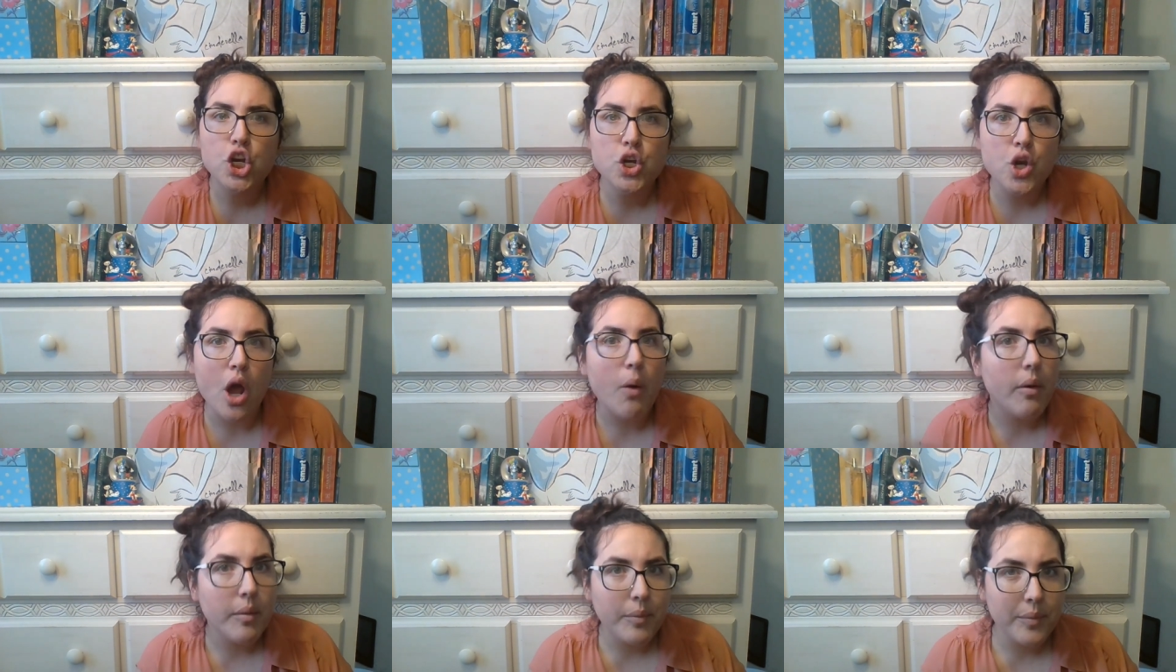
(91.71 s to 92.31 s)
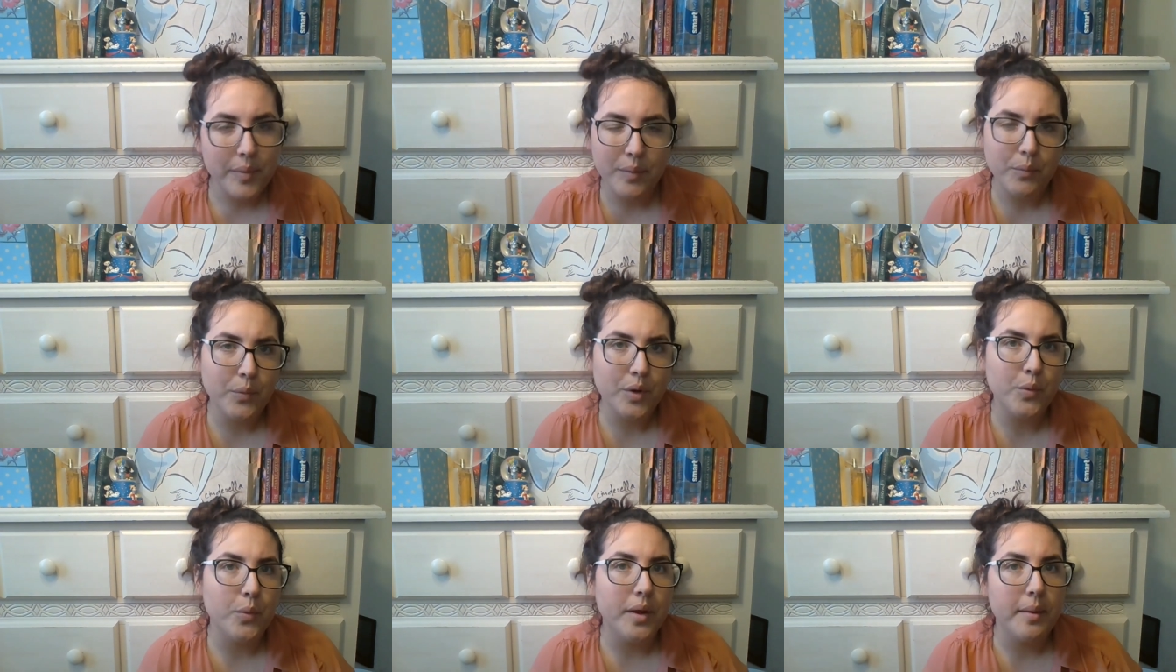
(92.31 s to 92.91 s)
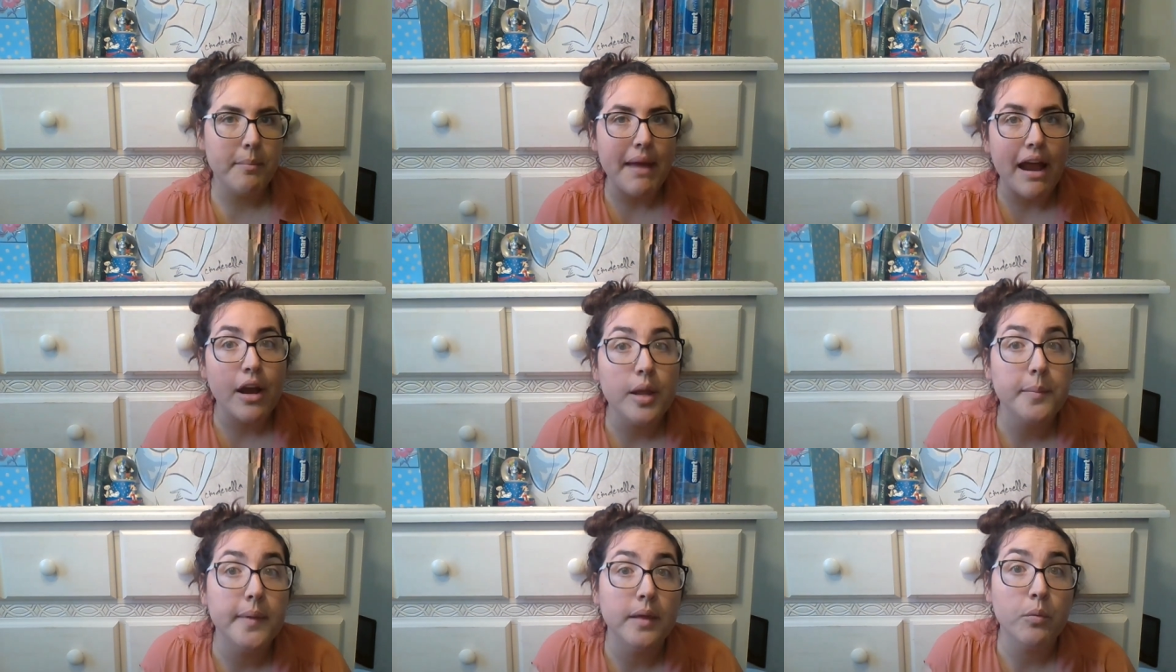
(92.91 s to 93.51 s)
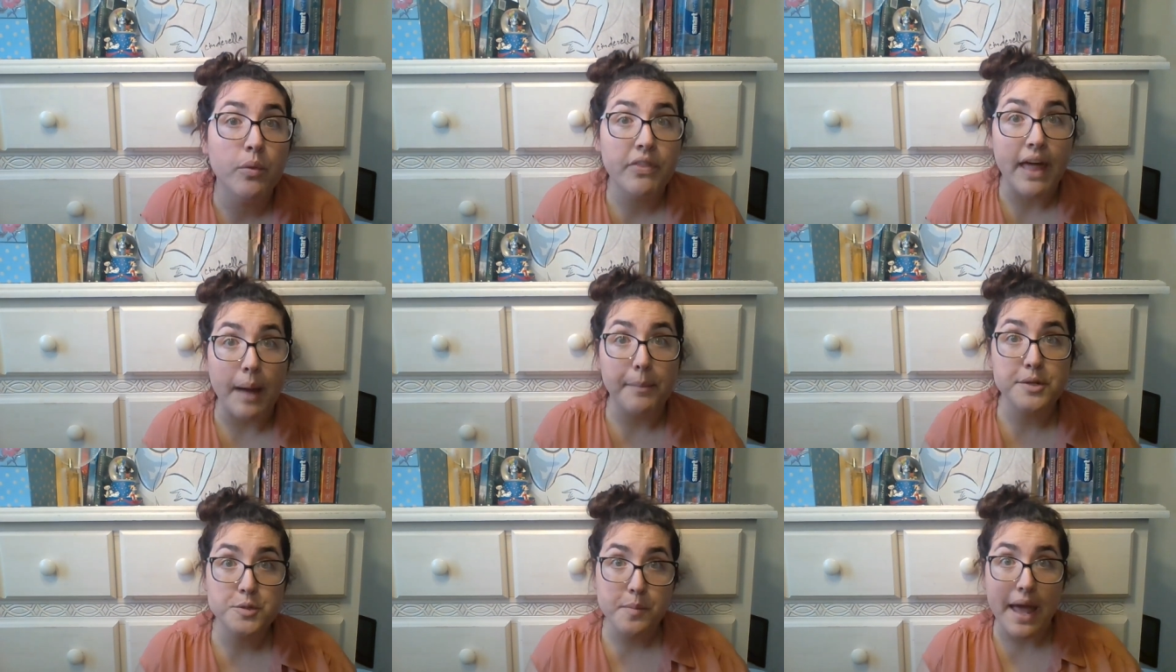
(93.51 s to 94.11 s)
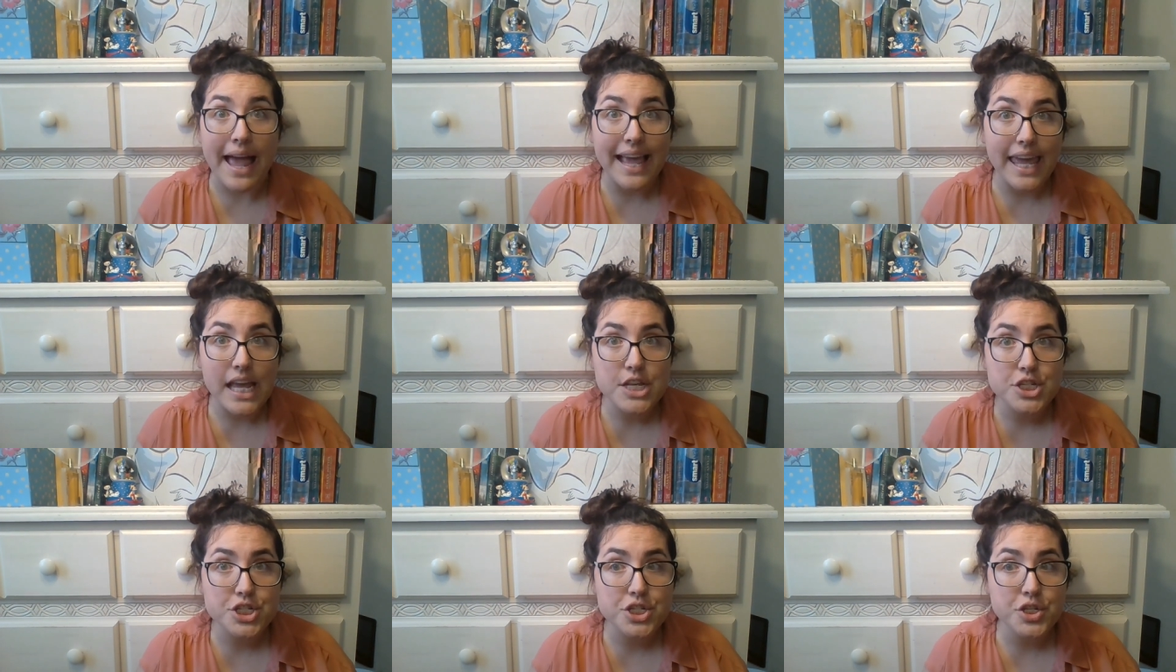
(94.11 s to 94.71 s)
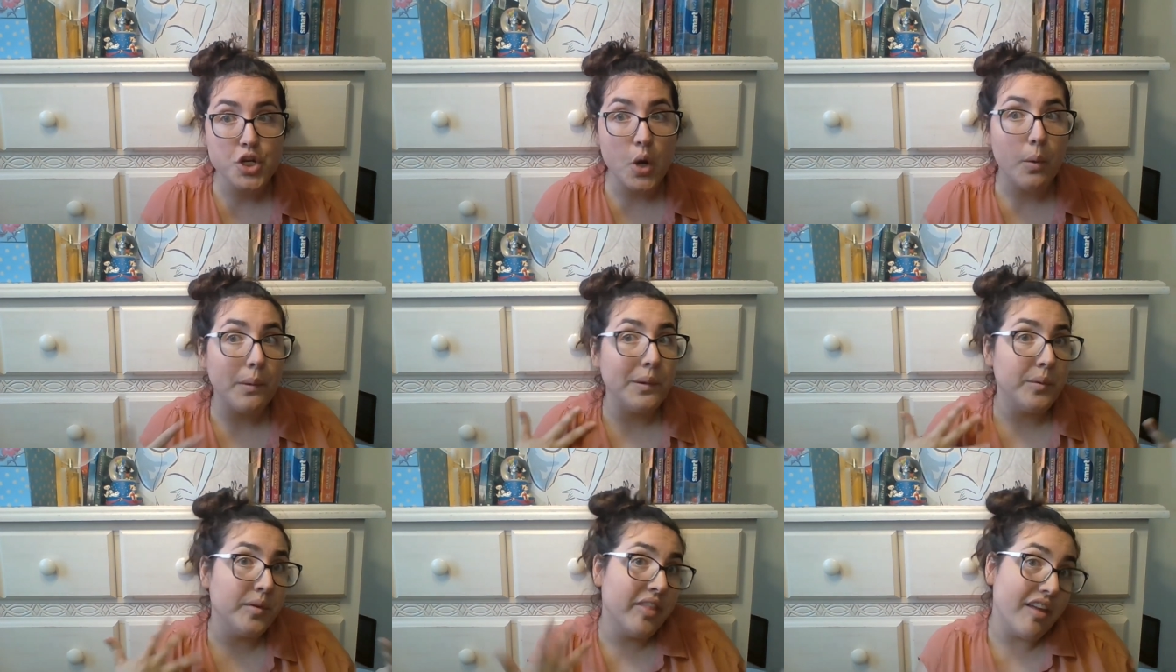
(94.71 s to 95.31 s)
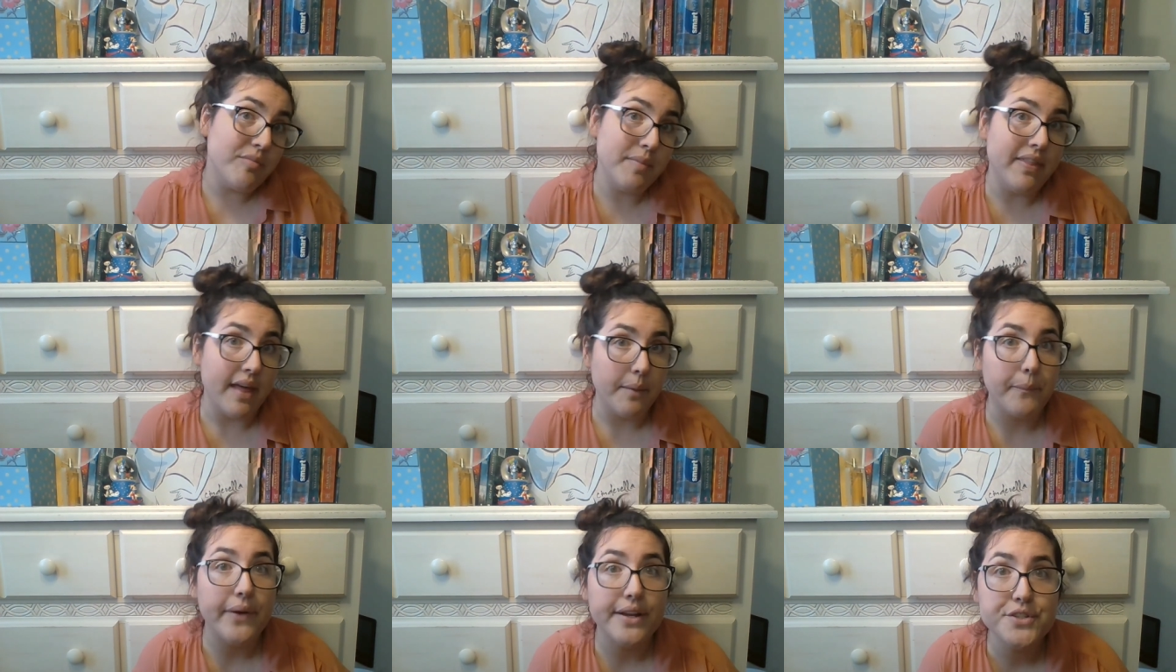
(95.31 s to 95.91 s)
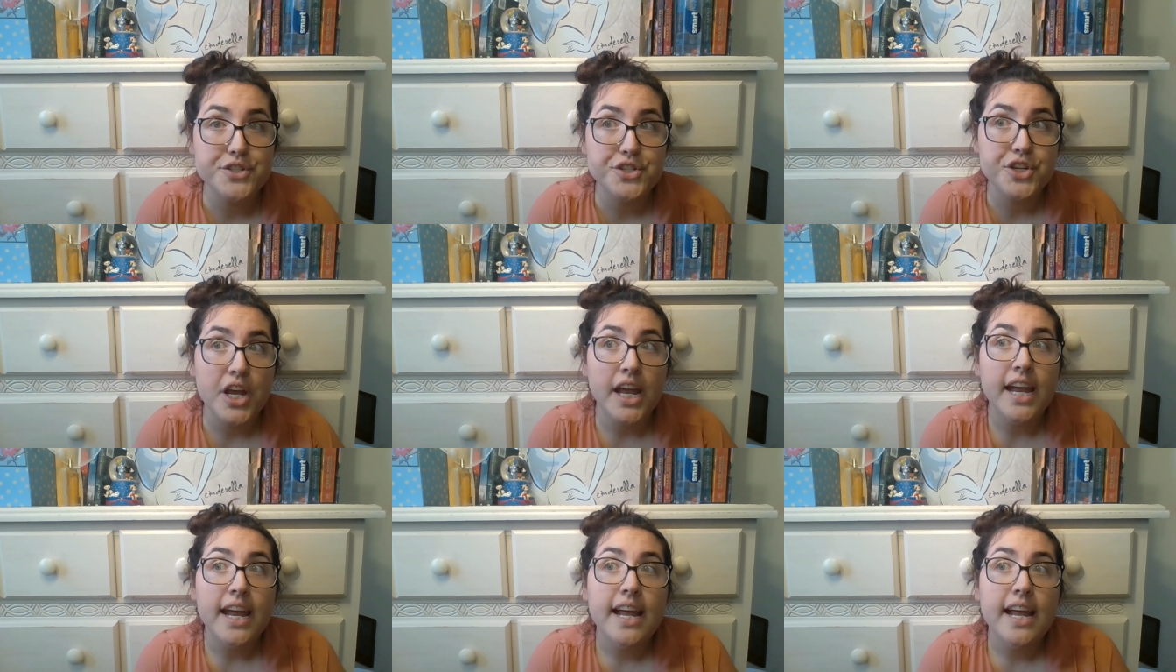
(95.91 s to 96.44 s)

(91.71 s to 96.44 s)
no one would want to marry me with that much baggage. No one would love me that much.